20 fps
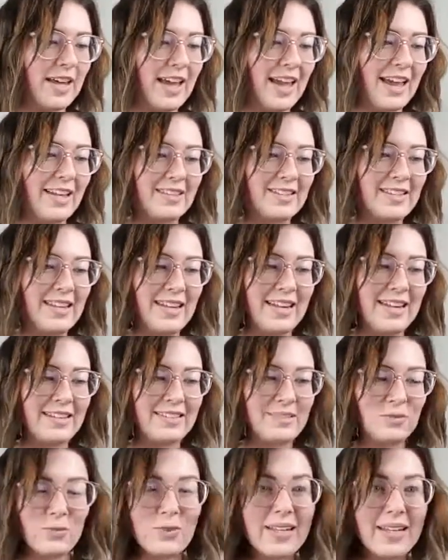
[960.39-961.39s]
And
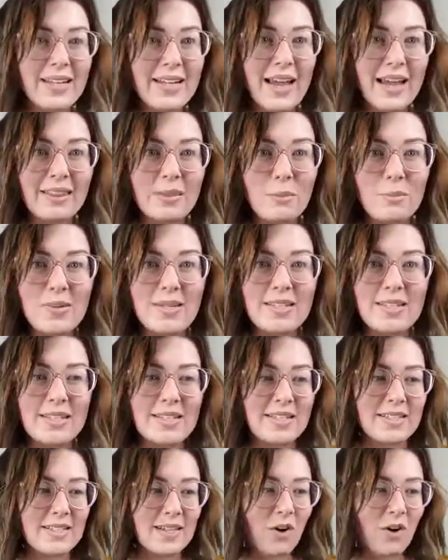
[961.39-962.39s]
it's really not the busyness at